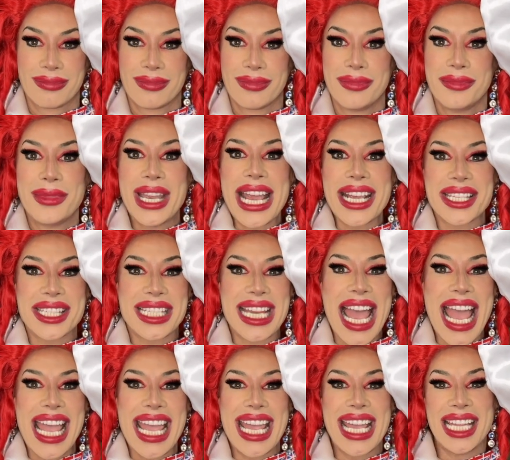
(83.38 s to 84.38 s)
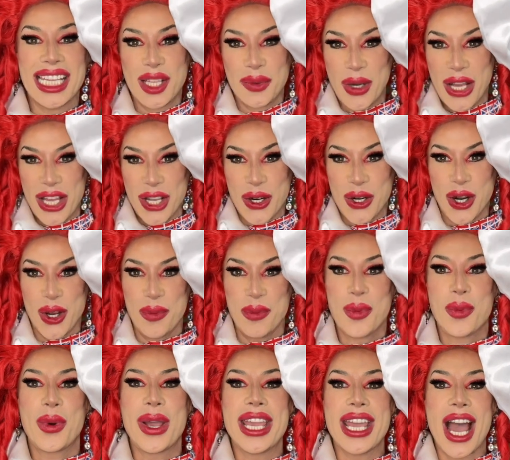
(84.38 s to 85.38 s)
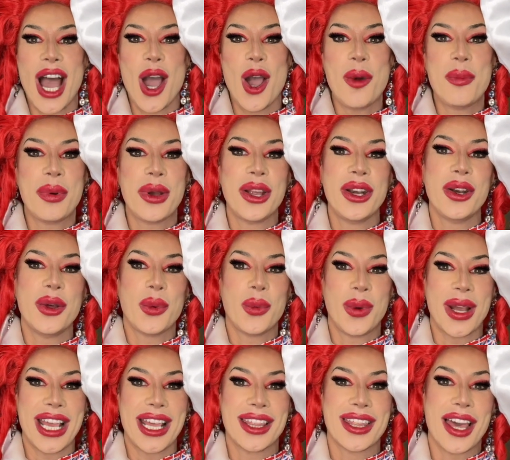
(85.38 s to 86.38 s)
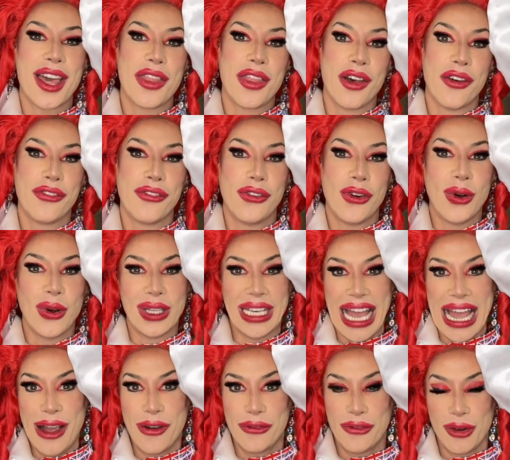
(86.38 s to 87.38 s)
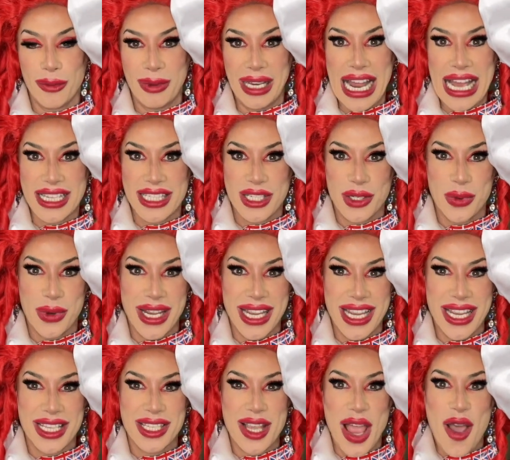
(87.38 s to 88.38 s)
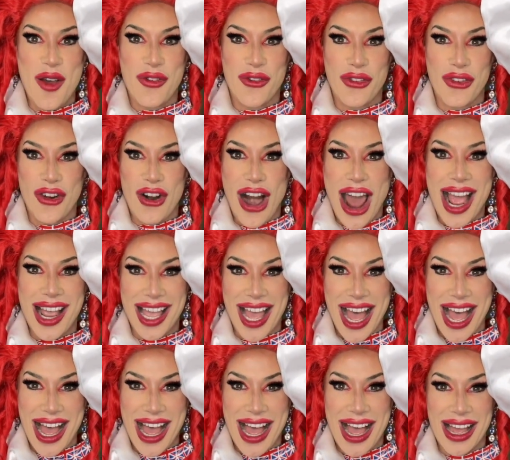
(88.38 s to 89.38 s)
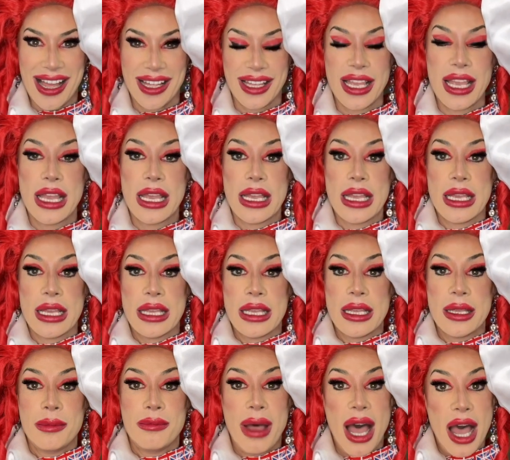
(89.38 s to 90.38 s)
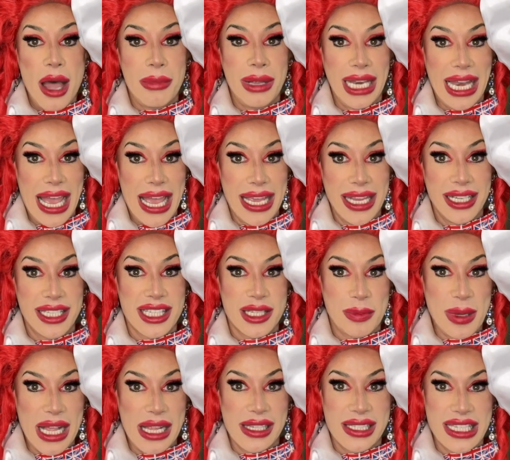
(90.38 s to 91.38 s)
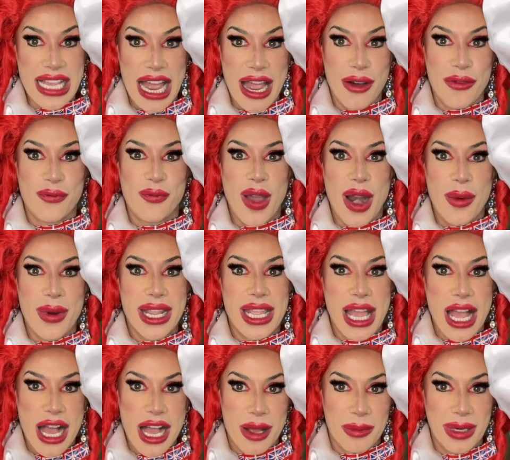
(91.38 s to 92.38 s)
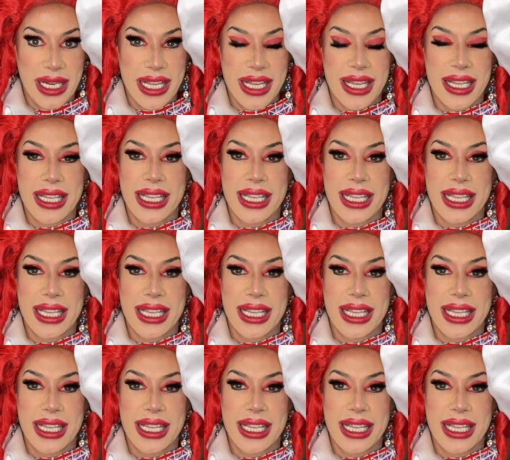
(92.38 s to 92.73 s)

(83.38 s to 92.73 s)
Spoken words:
Next day in the workroom, we open with the fallout from last week's fracas. Marmalade spells out very calmly and